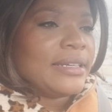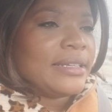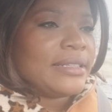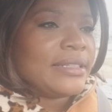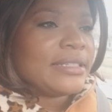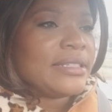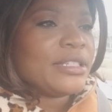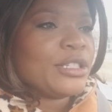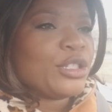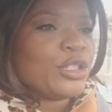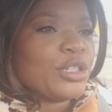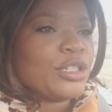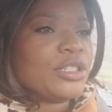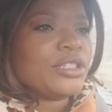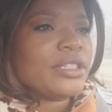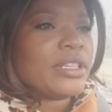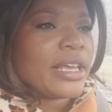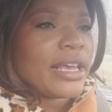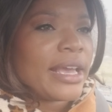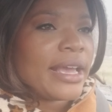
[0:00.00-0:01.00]
This is
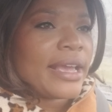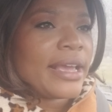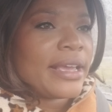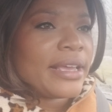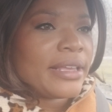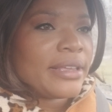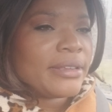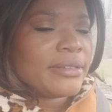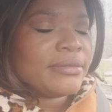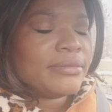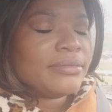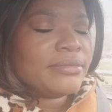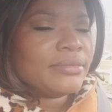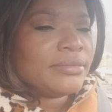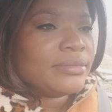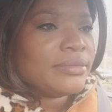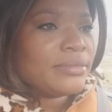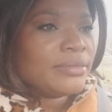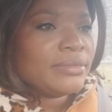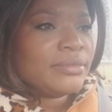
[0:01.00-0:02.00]
just a
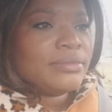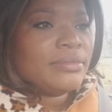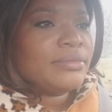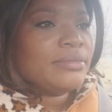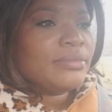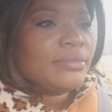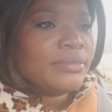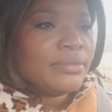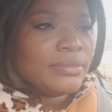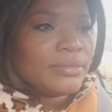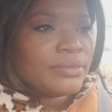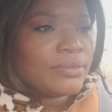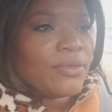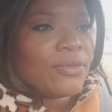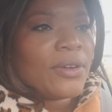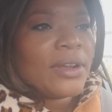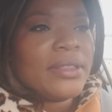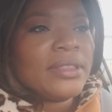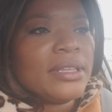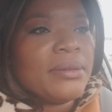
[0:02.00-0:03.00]

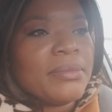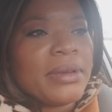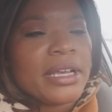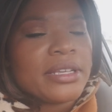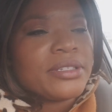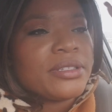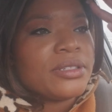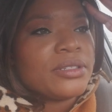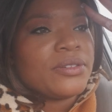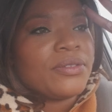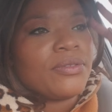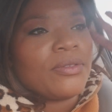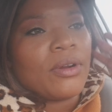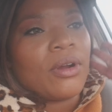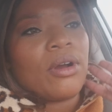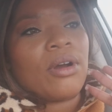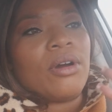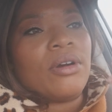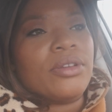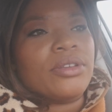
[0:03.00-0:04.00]
friendly message for
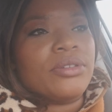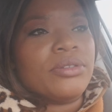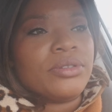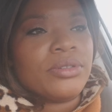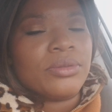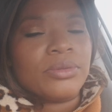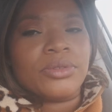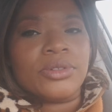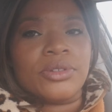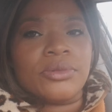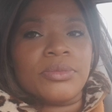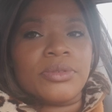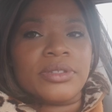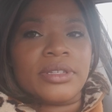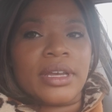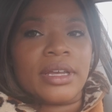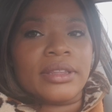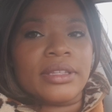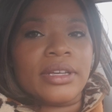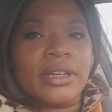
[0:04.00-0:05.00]
all you
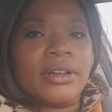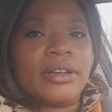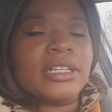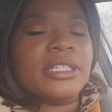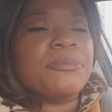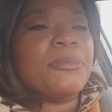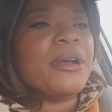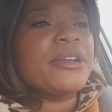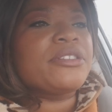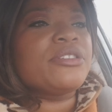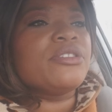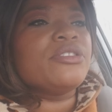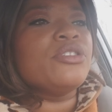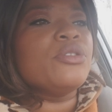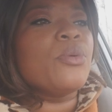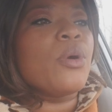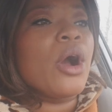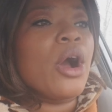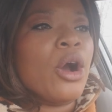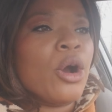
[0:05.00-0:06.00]
YouTubers out there, especially
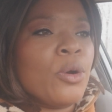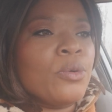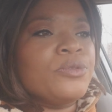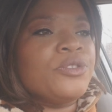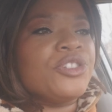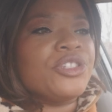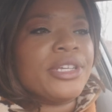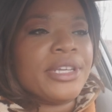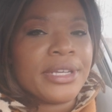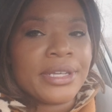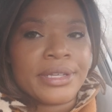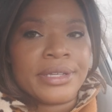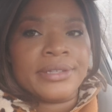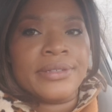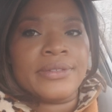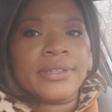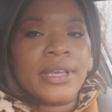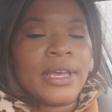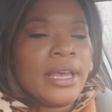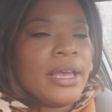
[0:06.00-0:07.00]
you
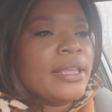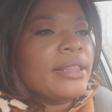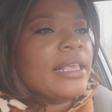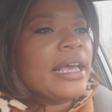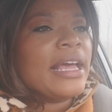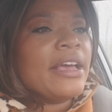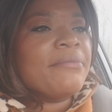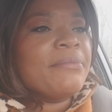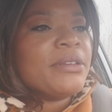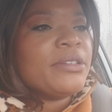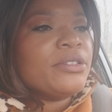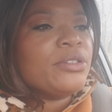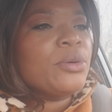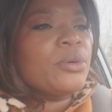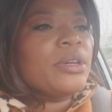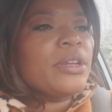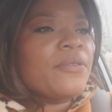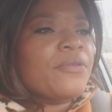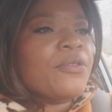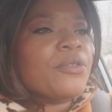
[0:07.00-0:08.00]
OGs that have been
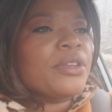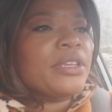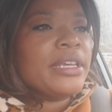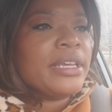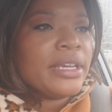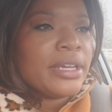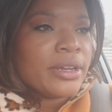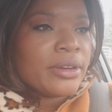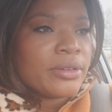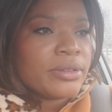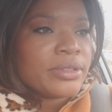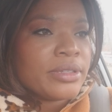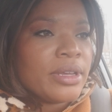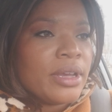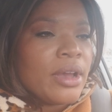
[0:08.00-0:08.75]
doing it for years